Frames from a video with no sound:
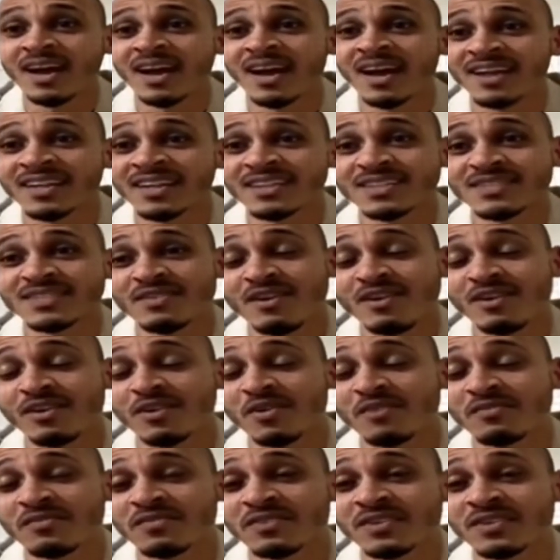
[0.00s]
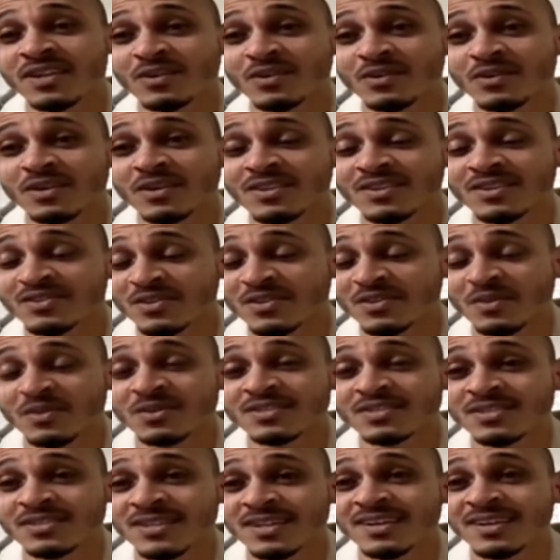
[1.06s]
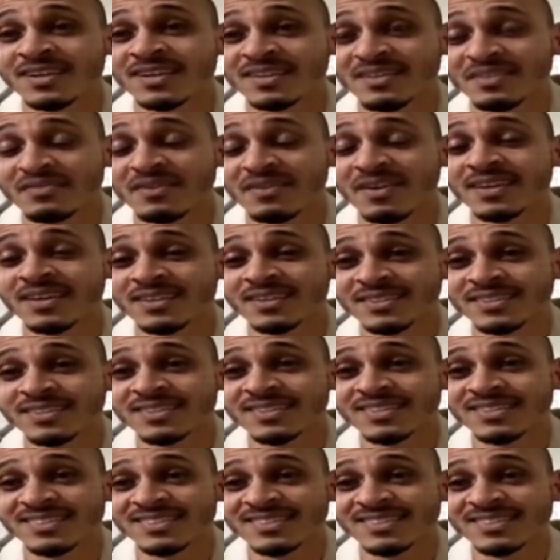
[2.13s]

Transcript: and he's very confident looking towards the finals.